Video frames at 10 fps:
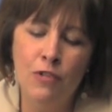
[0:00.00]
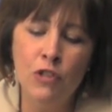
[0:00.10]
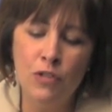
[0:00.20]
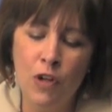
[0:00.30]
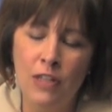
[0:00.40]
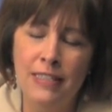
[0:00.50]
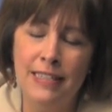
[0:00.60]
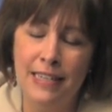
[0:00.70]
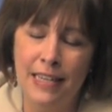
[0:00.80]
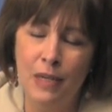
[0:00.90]
first of all, is
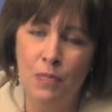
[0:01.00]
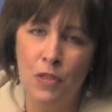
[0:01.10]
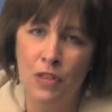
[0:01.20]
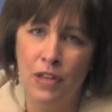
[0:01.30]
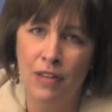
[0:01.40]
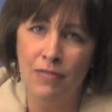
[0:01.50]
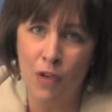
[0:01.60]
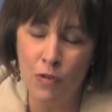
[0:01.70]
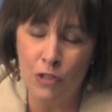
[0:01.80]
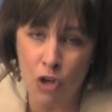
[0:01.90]
to keep the
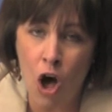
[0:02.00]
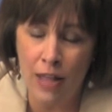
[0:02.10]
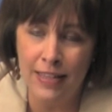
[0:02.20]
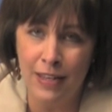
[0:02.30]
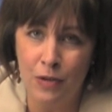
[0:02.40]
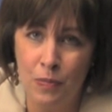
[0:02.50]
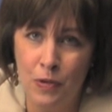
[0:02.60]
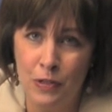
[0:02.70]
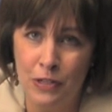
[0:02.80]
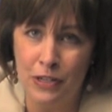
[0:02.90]
focus on the other
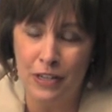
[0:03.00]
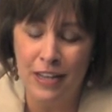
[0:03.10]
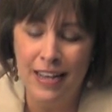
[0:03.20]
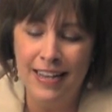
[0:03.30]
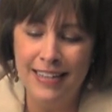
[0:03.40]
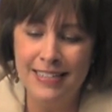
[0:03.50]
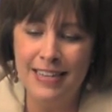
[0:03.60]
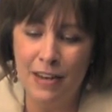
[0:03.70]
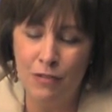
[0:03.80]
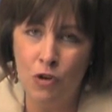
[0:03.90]
person
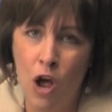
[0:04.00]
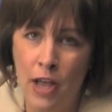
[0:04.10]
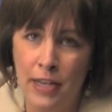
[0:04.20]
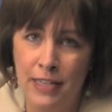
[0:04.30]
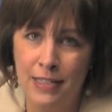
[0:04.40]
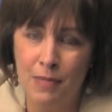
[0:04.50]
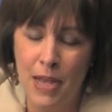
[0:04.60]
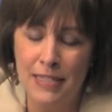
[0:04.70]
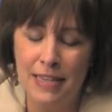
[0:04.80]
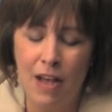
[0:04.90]
instead of drawing it to
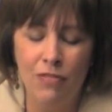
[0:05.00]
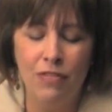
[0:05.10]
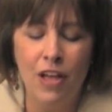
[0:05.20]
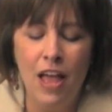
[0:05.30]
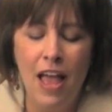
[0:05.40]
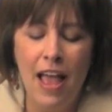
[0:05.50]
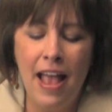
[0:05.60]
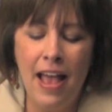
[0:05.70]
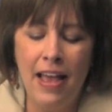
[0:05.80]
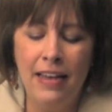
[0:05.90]
myself.
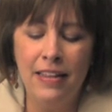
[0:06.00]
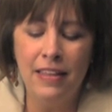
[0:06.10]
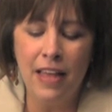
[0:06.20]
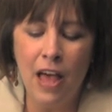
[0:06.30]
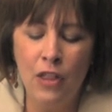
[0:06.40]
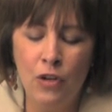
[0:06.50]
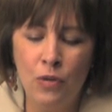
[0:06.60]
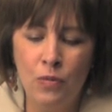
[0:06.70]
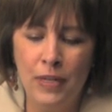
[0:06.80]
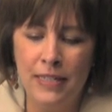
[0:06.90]
And the
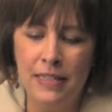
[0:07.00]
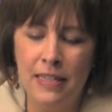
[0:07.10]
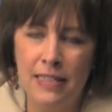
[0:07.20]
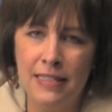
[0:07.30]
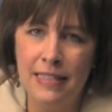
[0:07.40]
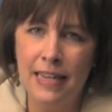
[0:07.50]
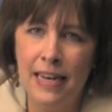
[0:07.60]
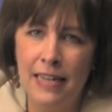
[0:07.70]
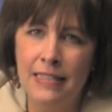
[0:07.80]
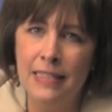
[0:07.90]
other reason is to get
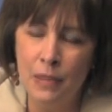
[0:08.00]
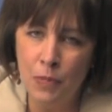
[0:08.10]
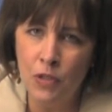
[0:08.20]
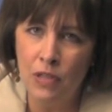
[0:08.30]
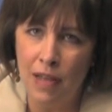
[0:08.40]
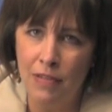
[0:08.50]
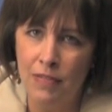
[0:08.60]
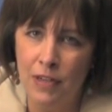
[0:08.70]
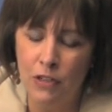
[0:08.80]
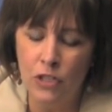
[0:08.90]
at a deeper level
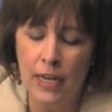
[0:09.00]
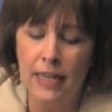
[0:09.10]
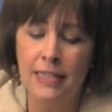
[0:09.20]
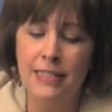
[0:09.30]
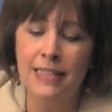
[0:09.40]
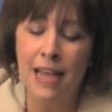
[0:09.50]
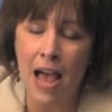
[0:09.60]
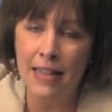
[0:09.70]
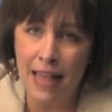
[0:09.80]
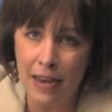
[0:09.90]
of understanding and to
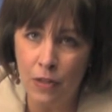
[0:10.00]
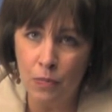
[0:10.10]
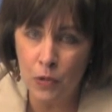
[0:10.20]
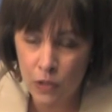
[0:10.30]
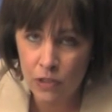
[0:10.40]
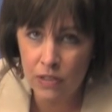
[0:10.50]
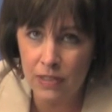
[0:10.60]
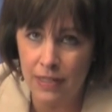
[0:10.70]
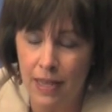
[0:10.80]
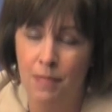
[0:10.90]
guide that other
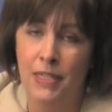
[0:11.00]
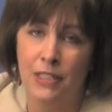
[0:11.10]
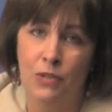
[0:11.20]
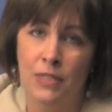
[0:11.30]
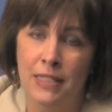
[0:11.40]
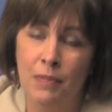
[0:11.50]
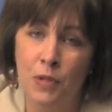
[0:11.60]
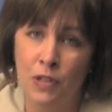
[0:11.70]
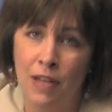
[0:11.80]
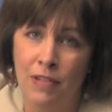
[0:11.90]
person to coming to a
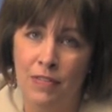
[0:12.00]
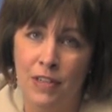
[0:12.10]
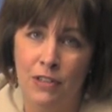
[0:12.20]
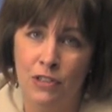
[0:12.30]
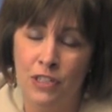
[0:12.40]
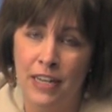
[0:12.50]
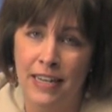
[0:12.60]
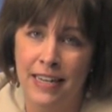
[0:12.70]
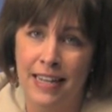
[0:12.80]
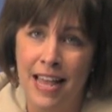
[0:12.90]
deeper level of
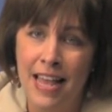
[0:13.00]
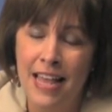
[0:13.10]
understanding